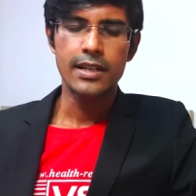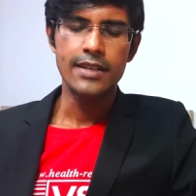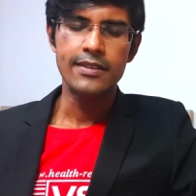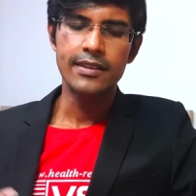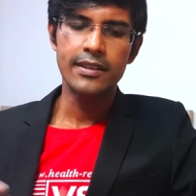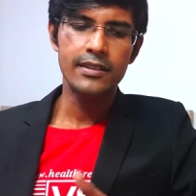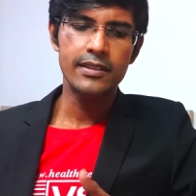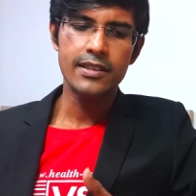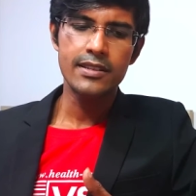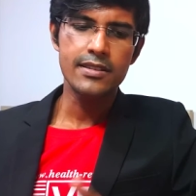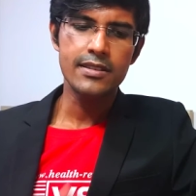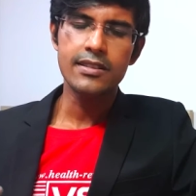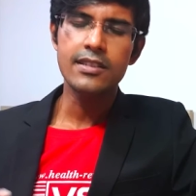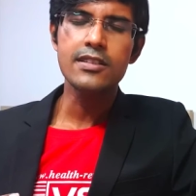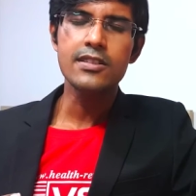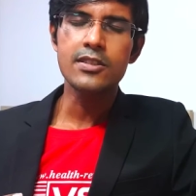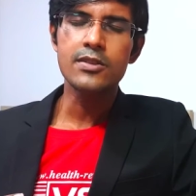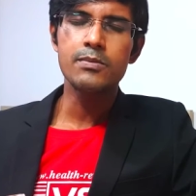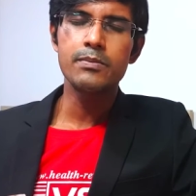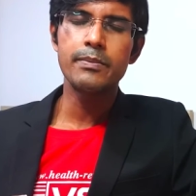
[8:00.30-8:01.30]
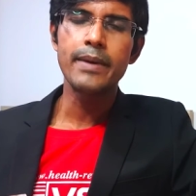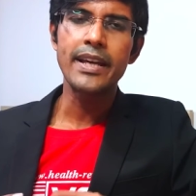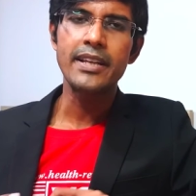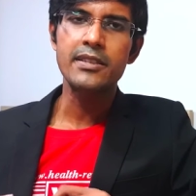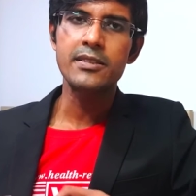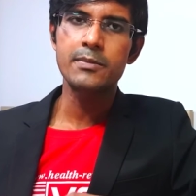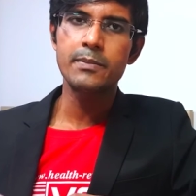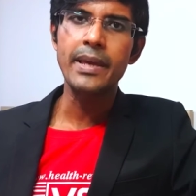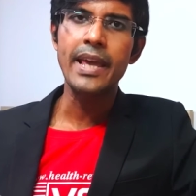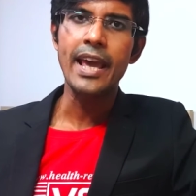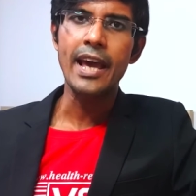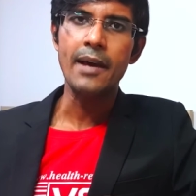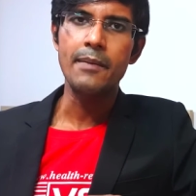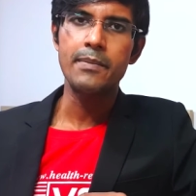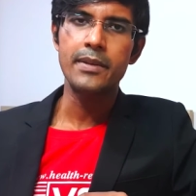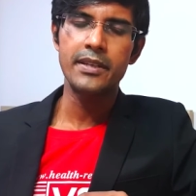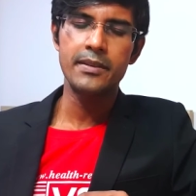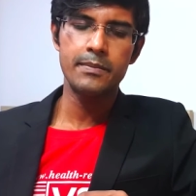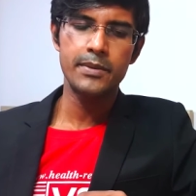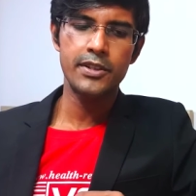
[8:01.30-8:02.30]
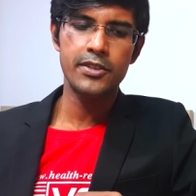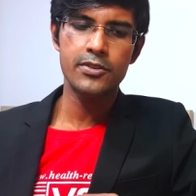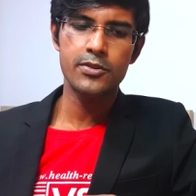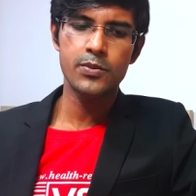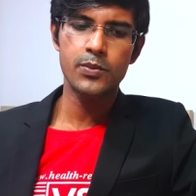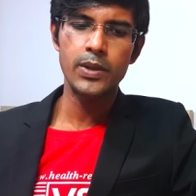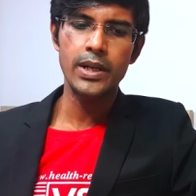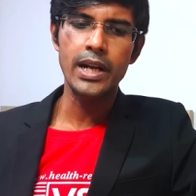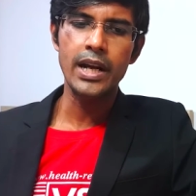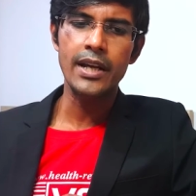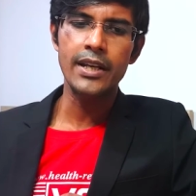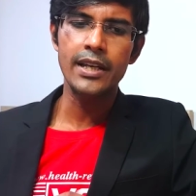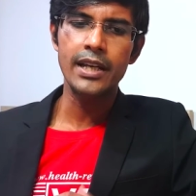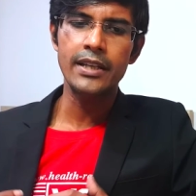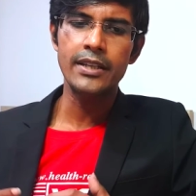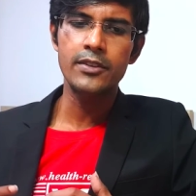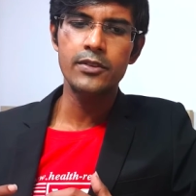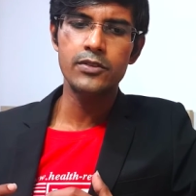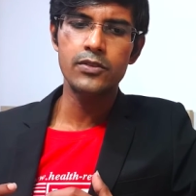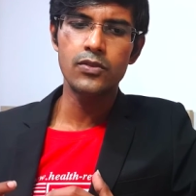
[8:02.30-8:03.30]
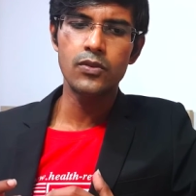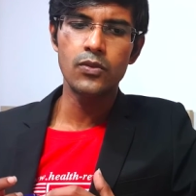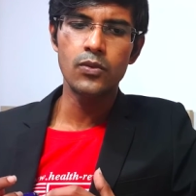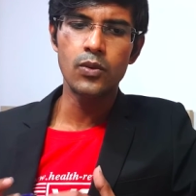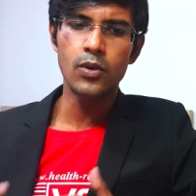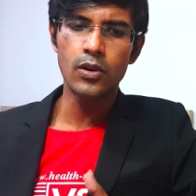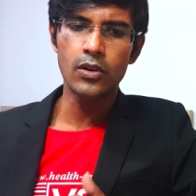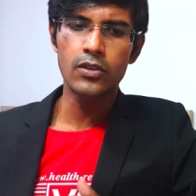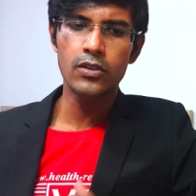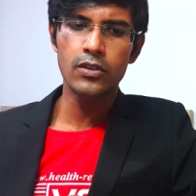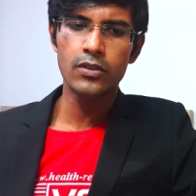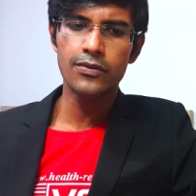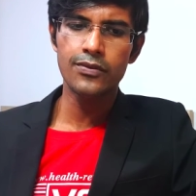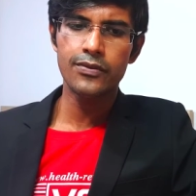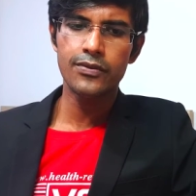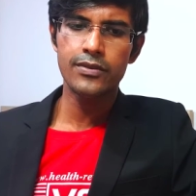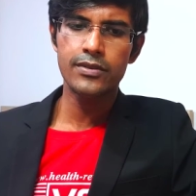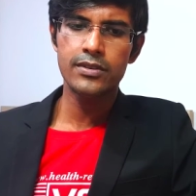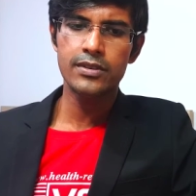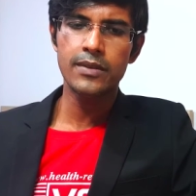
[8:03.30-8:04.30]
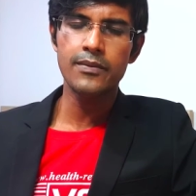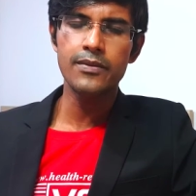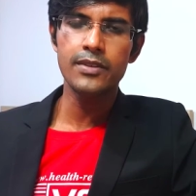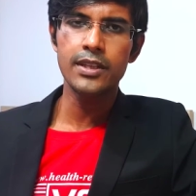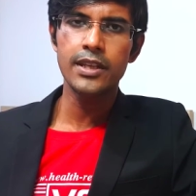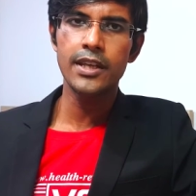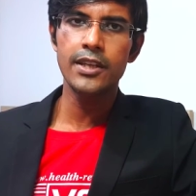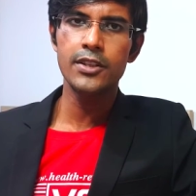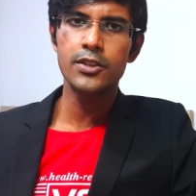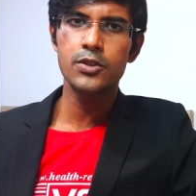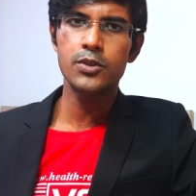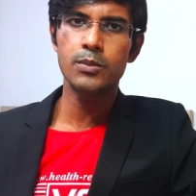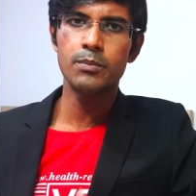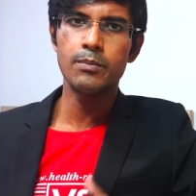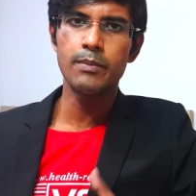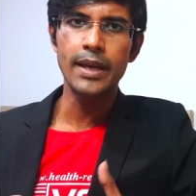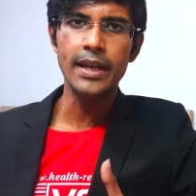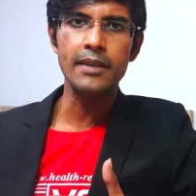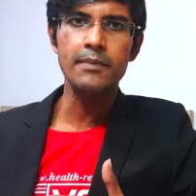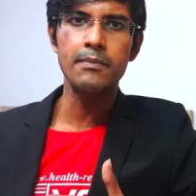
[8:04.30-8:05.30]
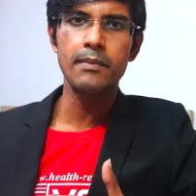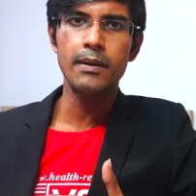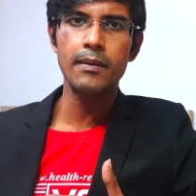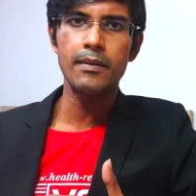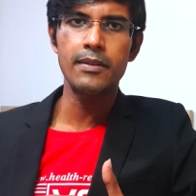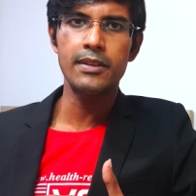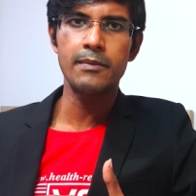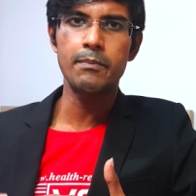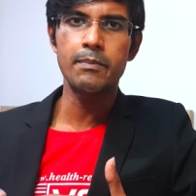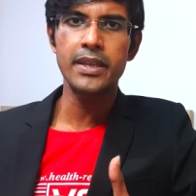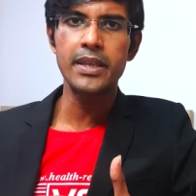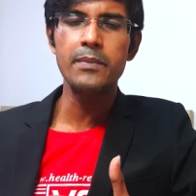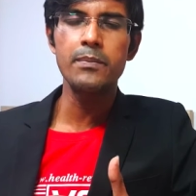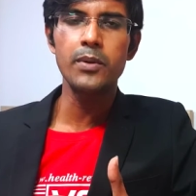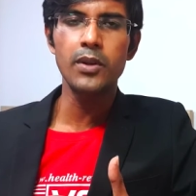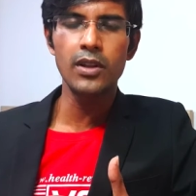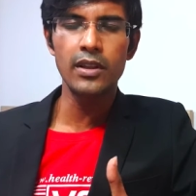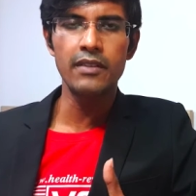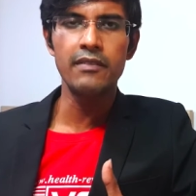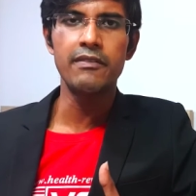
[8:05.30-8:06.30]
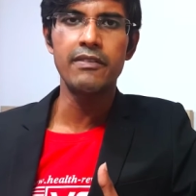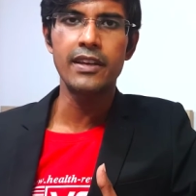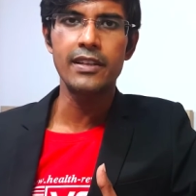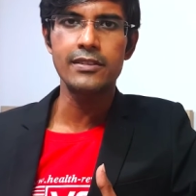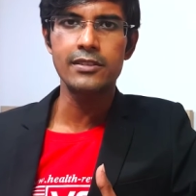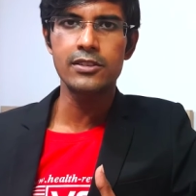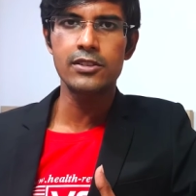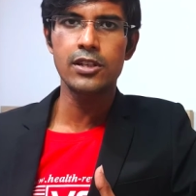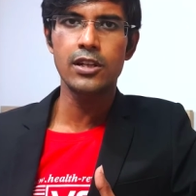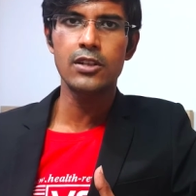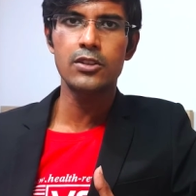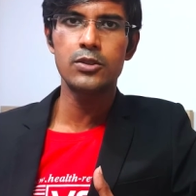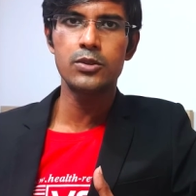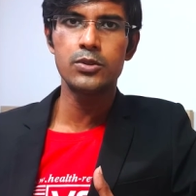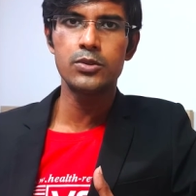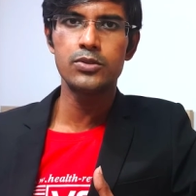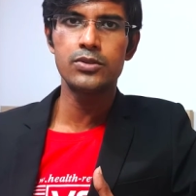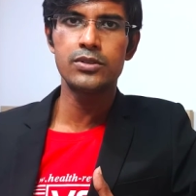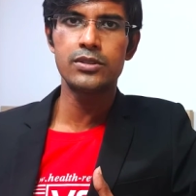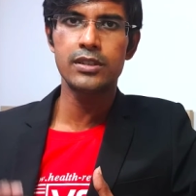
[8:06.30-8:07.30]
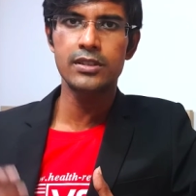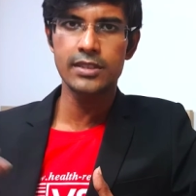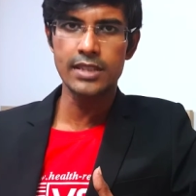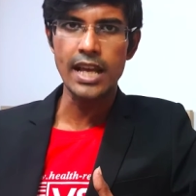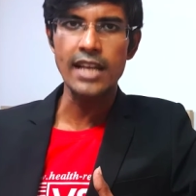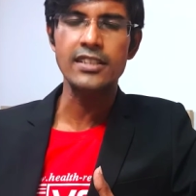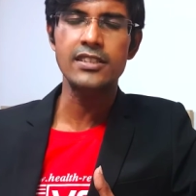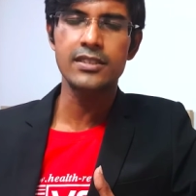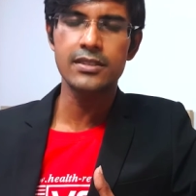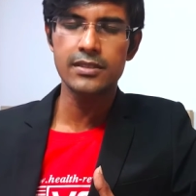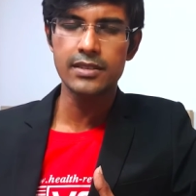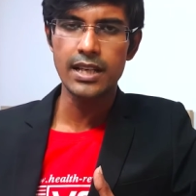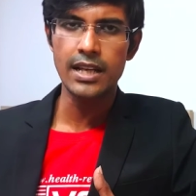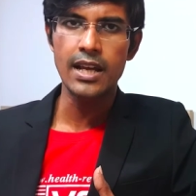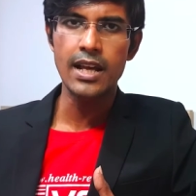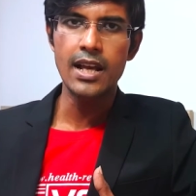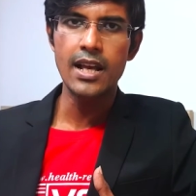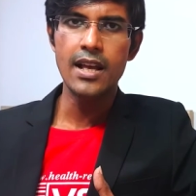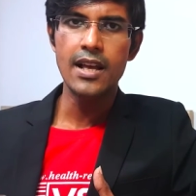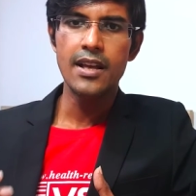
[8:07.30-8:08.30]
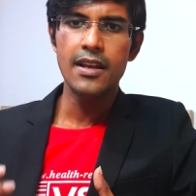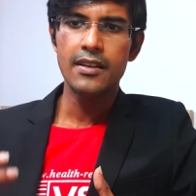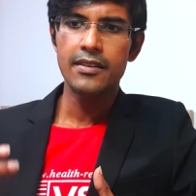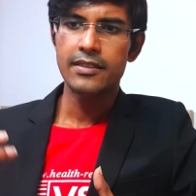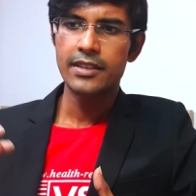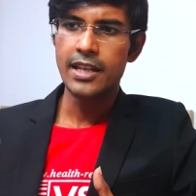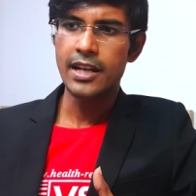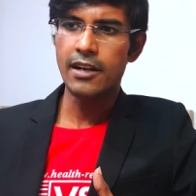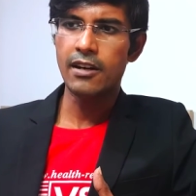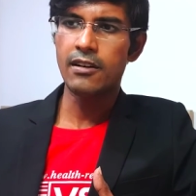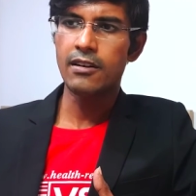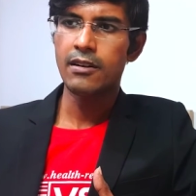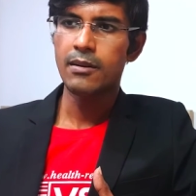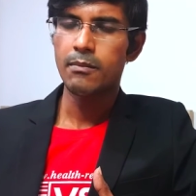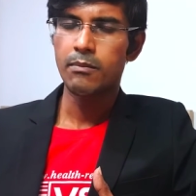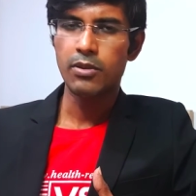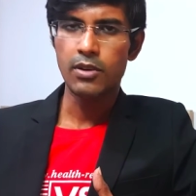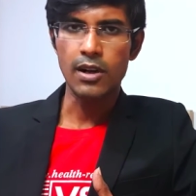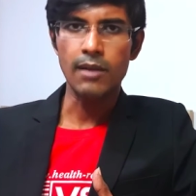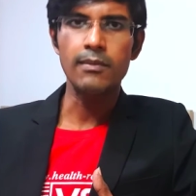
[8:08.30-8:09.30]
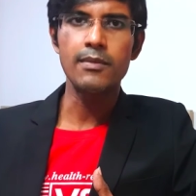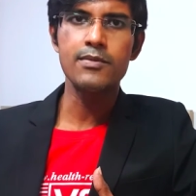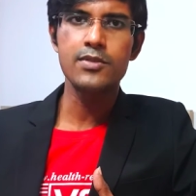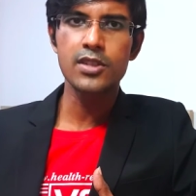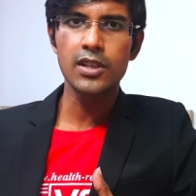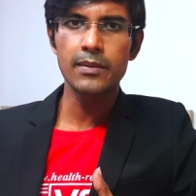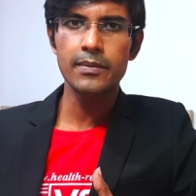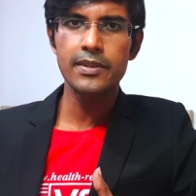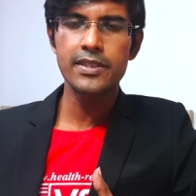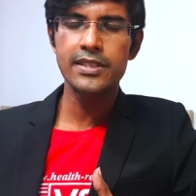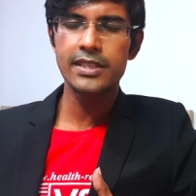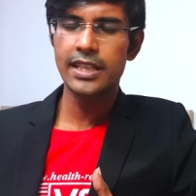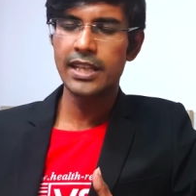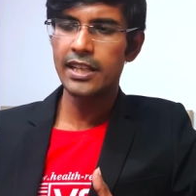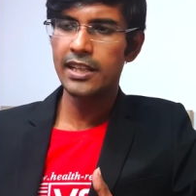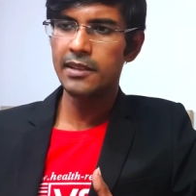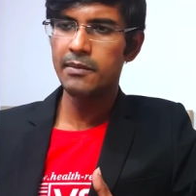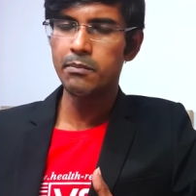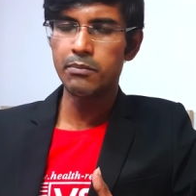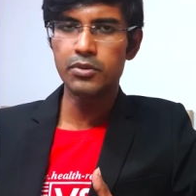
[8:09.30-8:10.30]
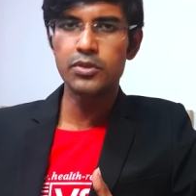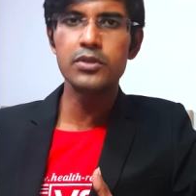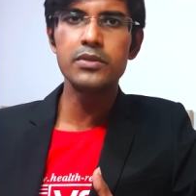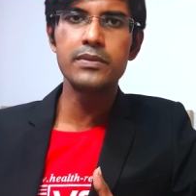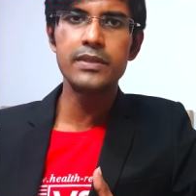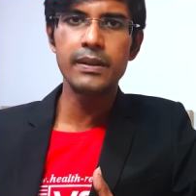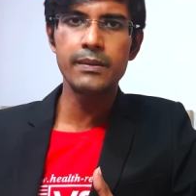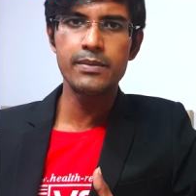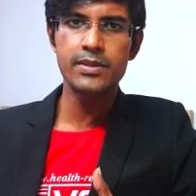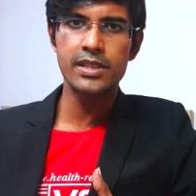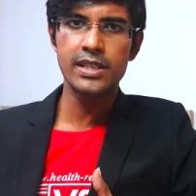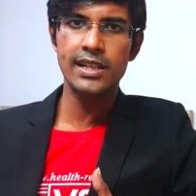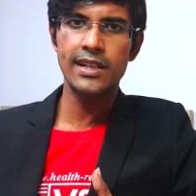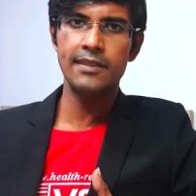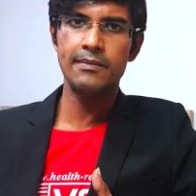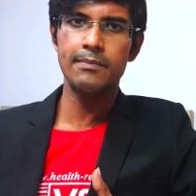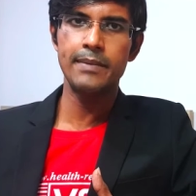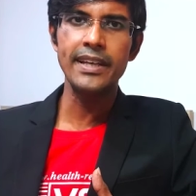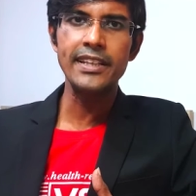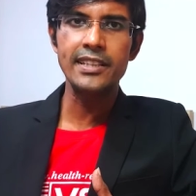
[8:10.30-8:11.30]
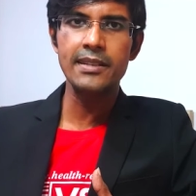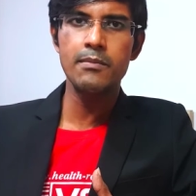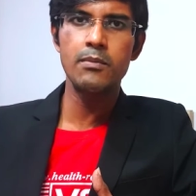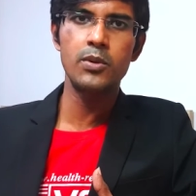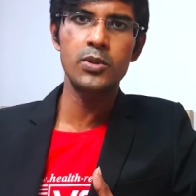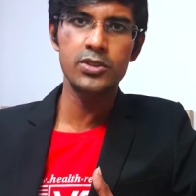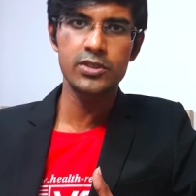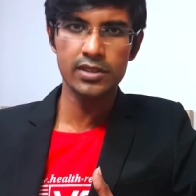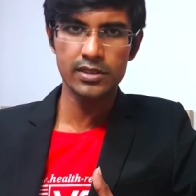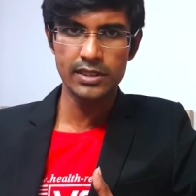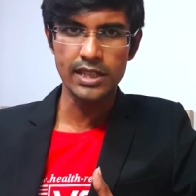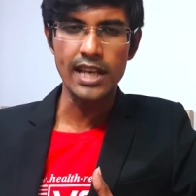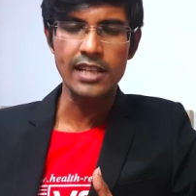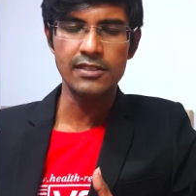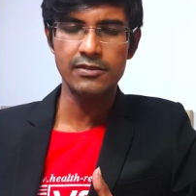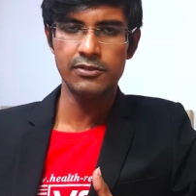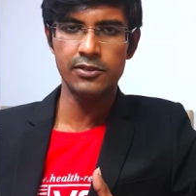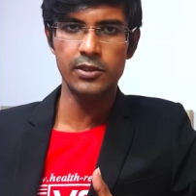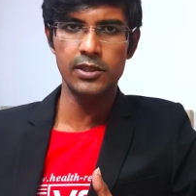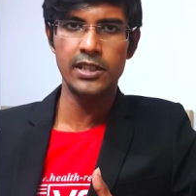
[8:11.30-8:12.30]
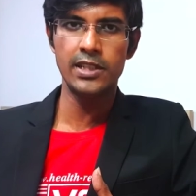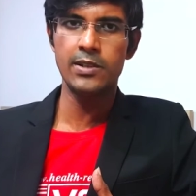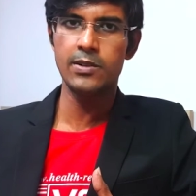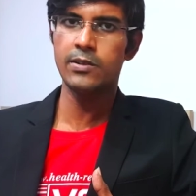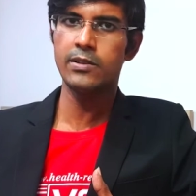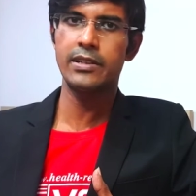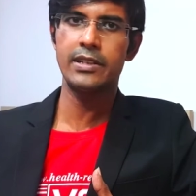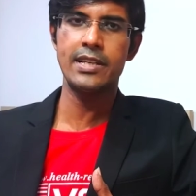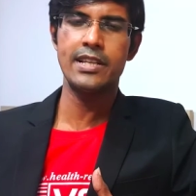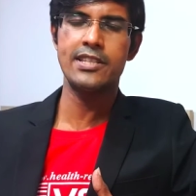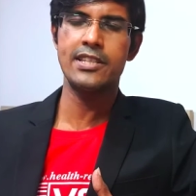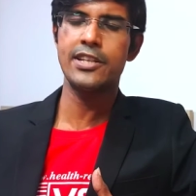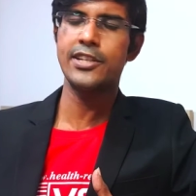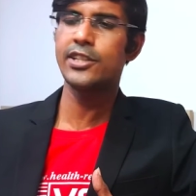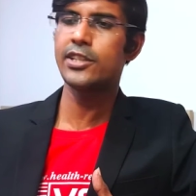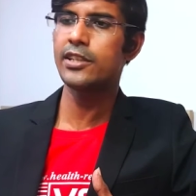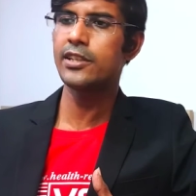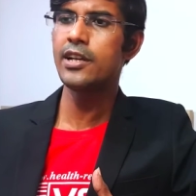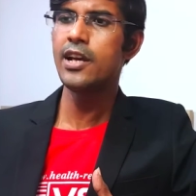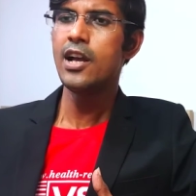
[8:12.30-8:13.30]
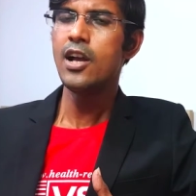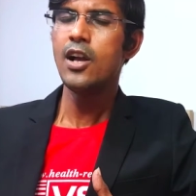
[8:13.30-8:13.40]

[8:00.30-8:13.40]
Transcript: I think this makes me happy, because when I could work on something to make the people in VSHR to success, their problem solving skill, improve themselves, make them more successful in organization,